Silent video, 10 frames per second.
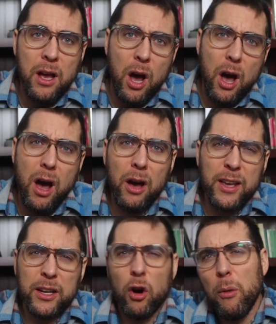oh, yeah,
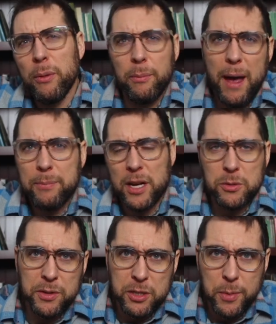you're all being be baptized
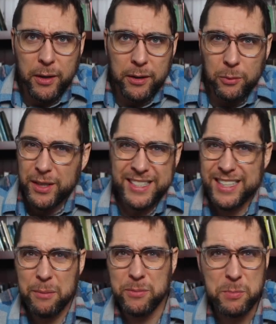with the Spirit. Well, that's
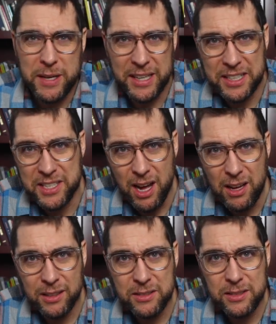not speaking in
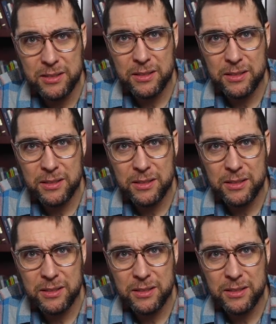tongues.